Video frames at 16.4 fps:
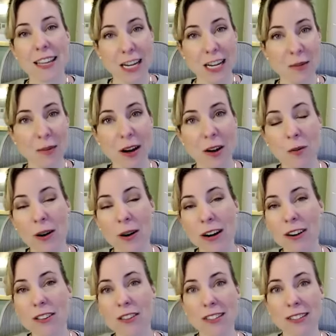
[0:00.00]
think about
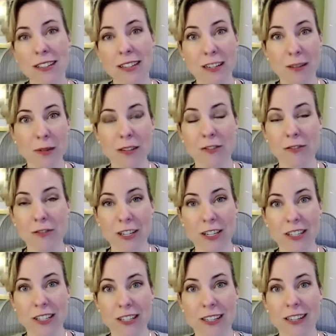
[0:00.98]
where there's a little bit of
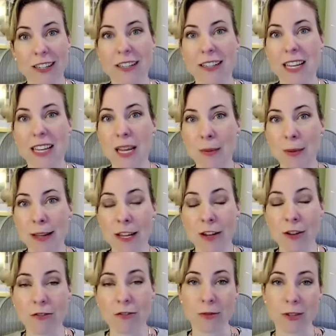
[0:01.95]
friction that's keeping
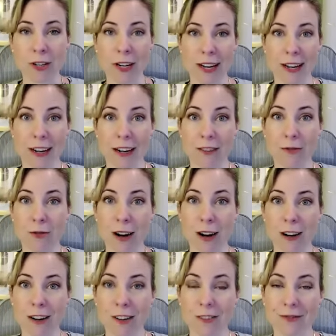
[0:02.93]
you from drinking enough
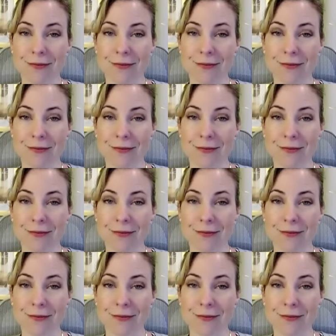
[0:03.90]
water.